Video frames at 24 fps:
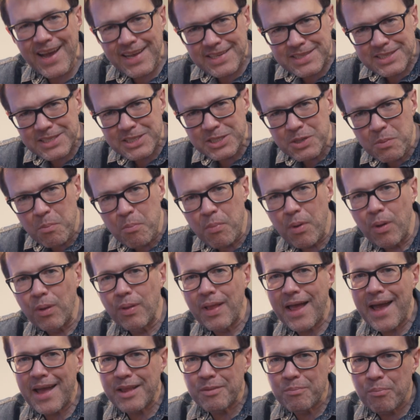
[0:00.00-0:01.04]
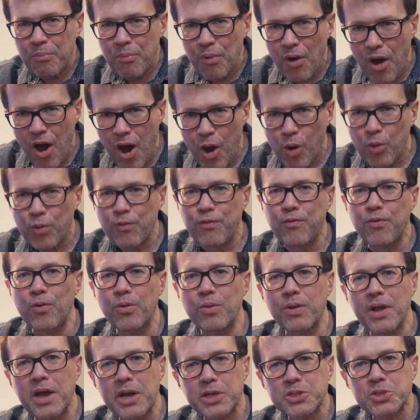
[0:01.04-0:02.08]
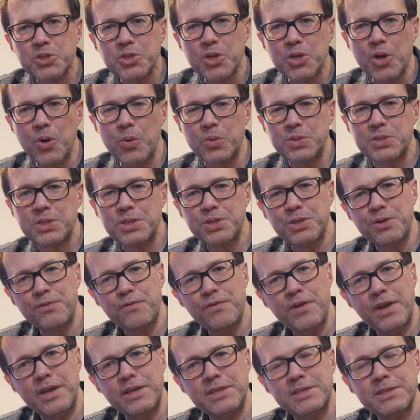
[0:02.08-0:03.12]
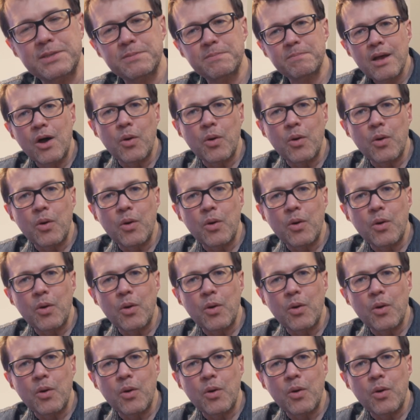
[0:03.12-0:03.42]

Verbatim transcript: as simple and powerful as Notes' interface.